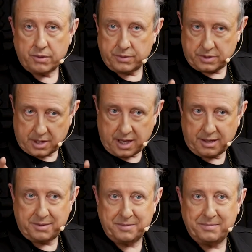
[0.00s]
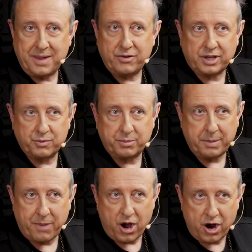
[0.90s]
Saying in American would be
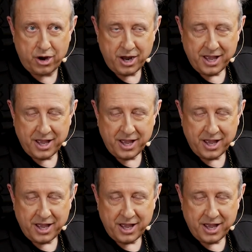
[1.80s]
bar,